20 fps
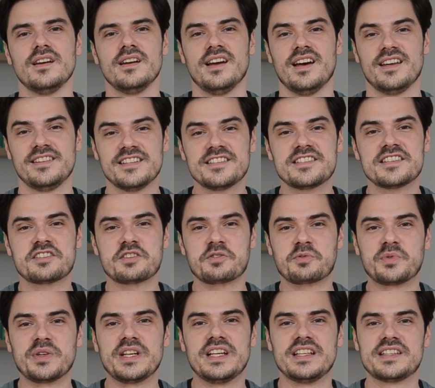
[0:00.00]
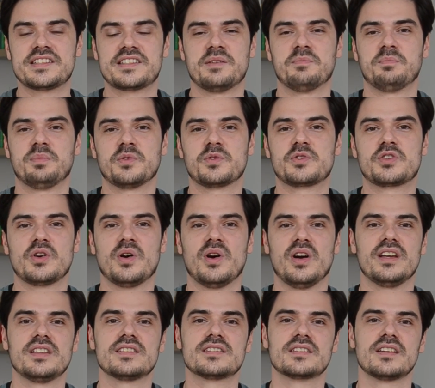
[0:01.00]
And this is a really simple
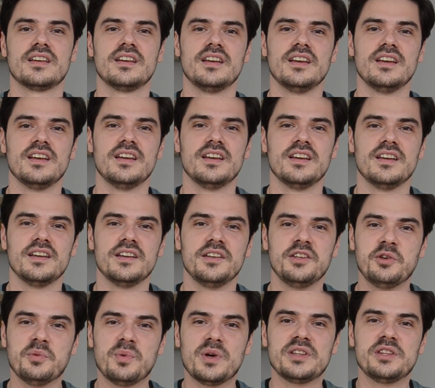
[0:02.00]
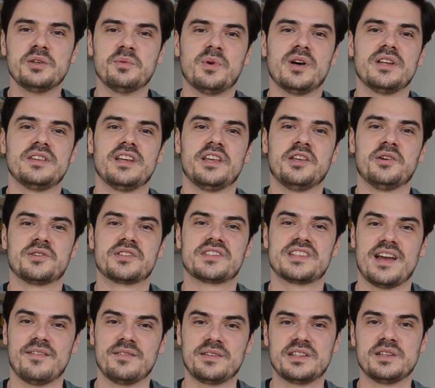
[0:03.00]
choice. You want the one that you're
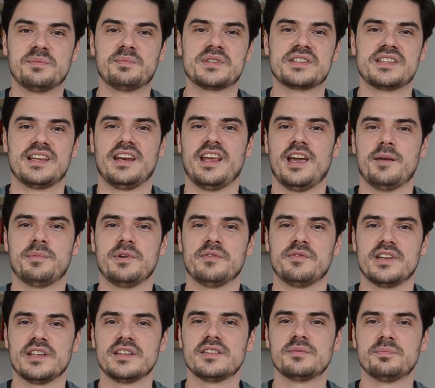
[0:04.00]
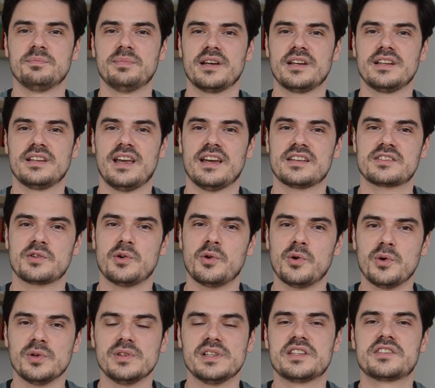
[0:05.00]
70% happy with, but it has
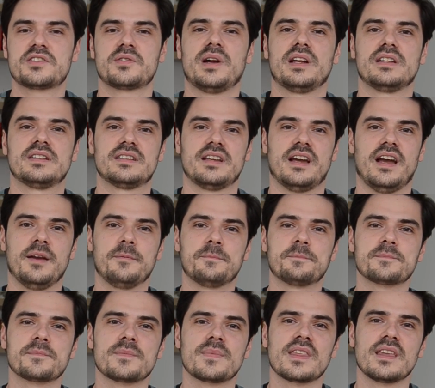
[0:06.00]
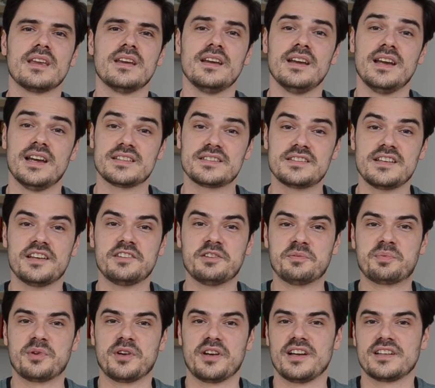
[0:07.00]
all its runtime, as the other
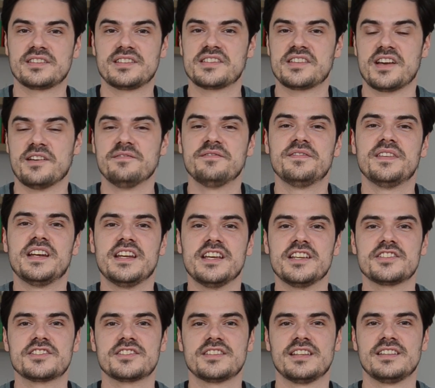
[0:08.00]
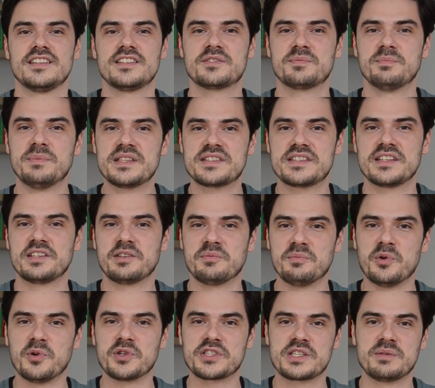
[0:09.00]
product is unfinished and it's missing the
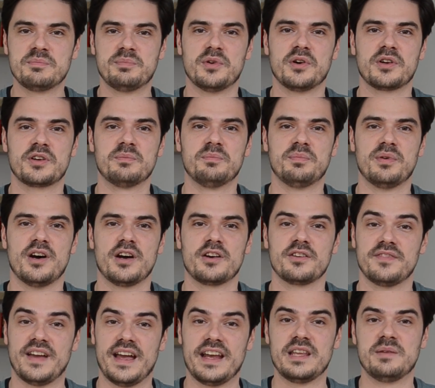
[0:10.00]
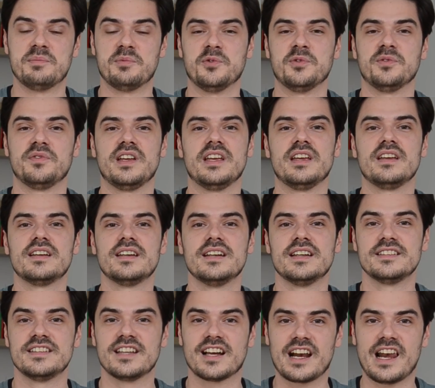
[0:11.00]
most important part of any movie,
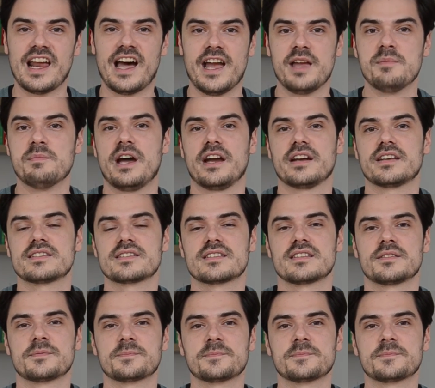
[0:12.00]
the climax.